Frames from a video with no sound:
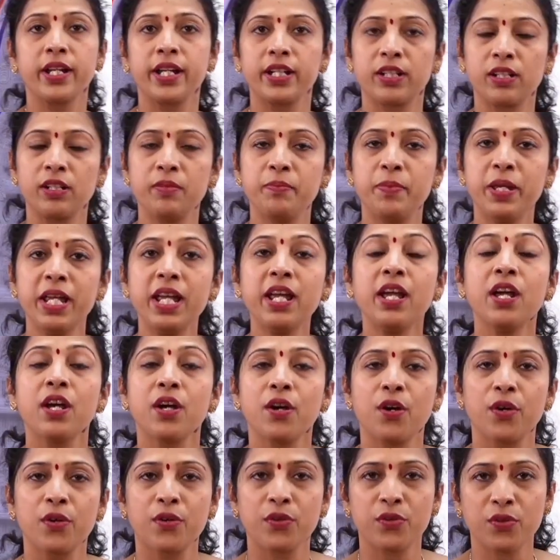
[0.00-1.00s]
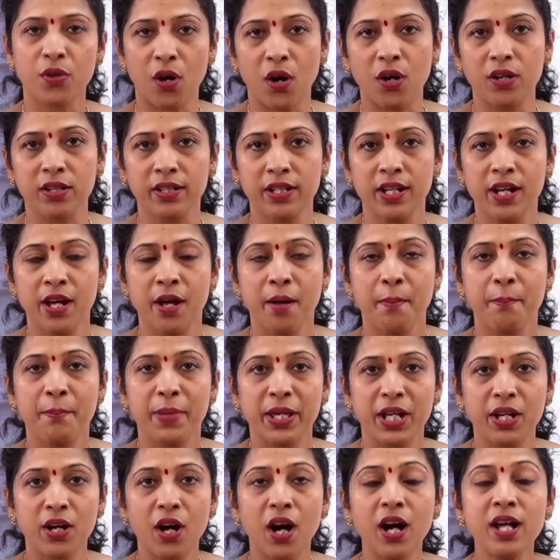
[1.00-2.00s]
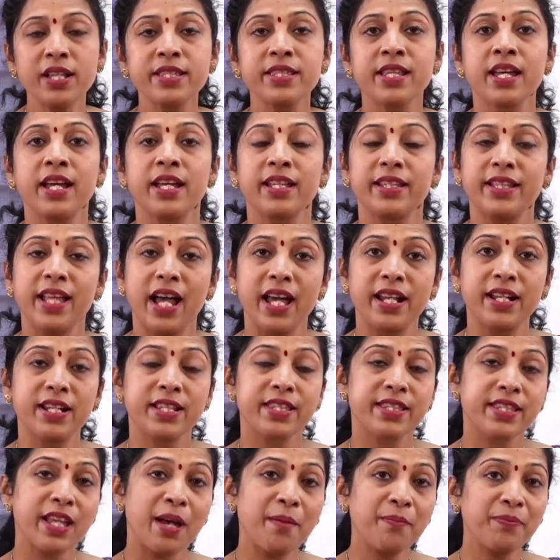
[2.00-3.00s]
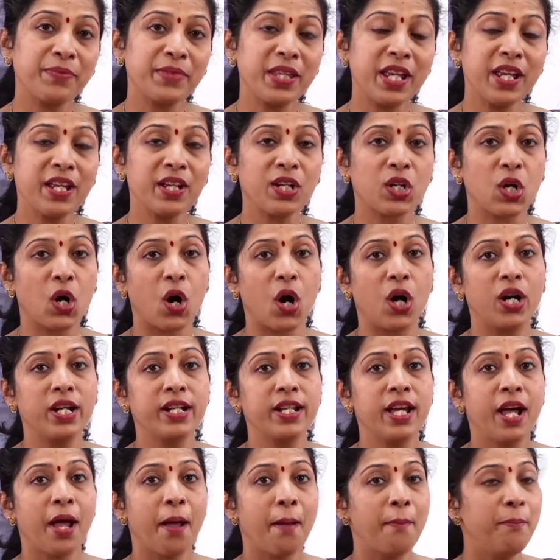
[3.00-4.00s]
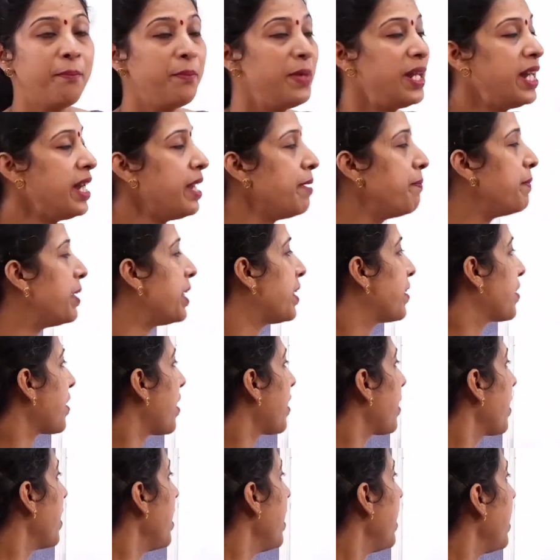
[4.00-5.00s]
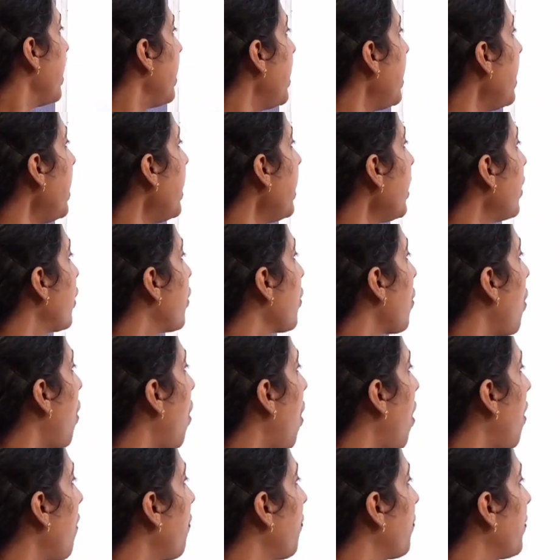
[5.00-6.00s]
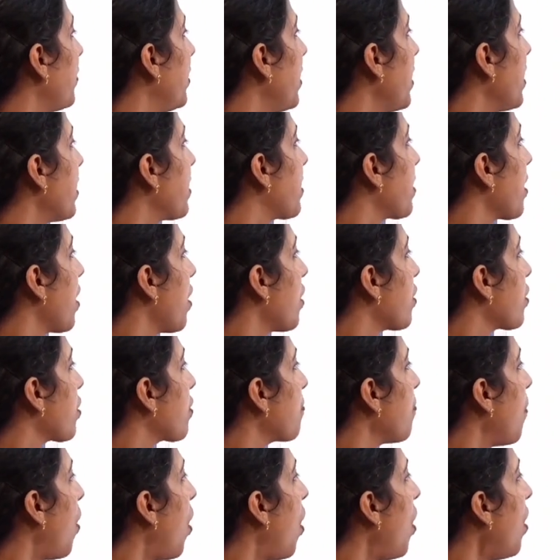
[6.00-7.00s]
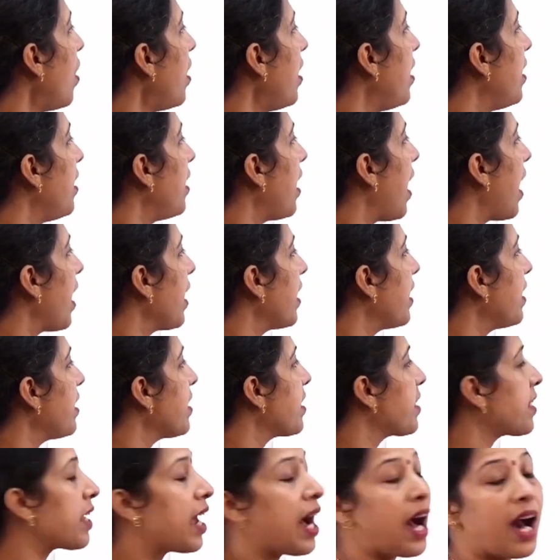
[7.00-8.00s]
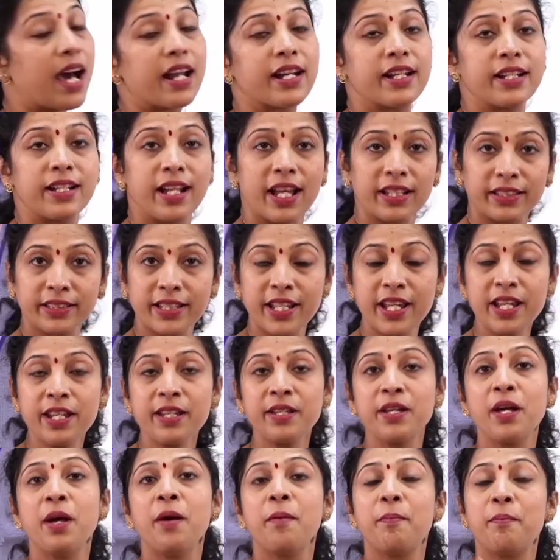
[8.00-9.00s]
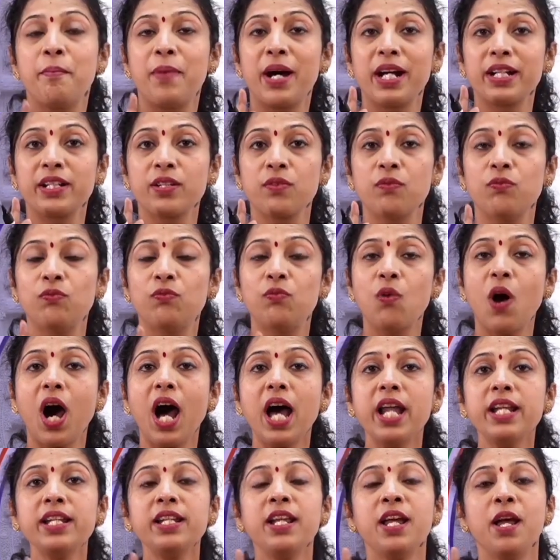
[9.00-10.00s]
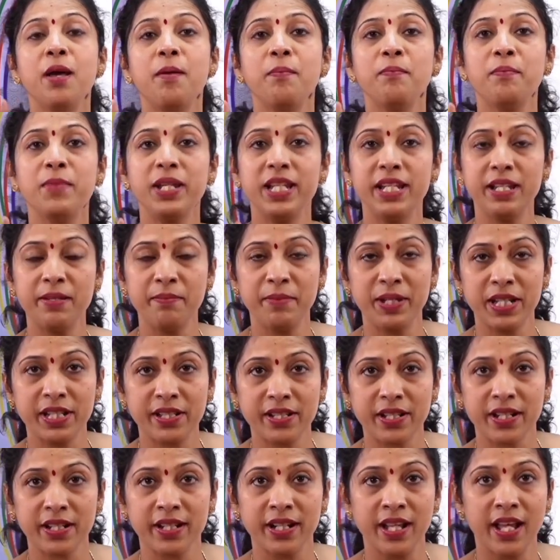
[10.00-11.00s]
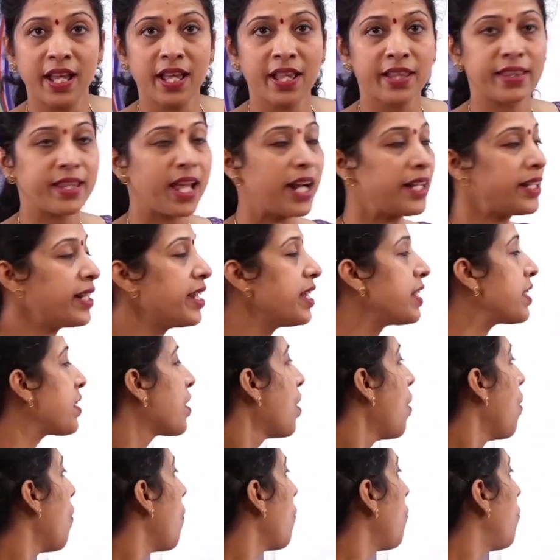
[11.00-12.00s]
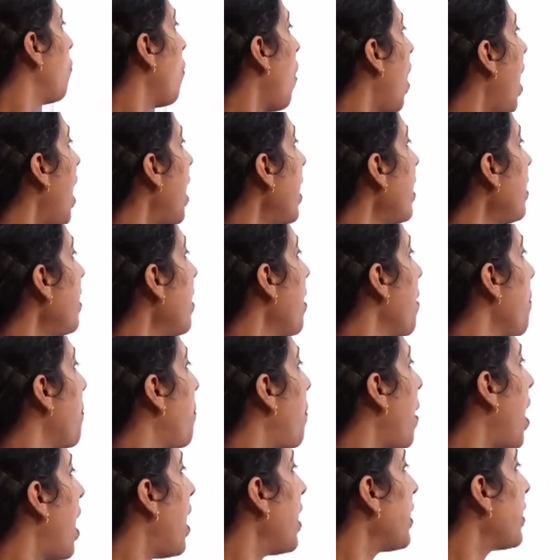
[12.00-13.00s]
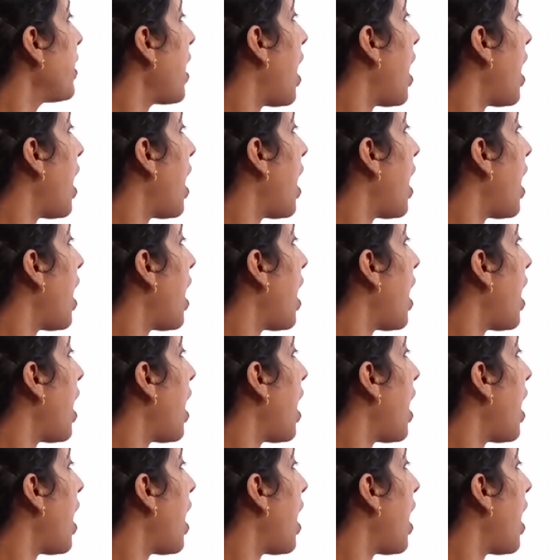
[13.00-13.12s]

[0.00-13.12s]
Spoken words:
it will be wrong because there is something called millimeter. Each of these small lines are nothing but 1 millimeter. That is 1 part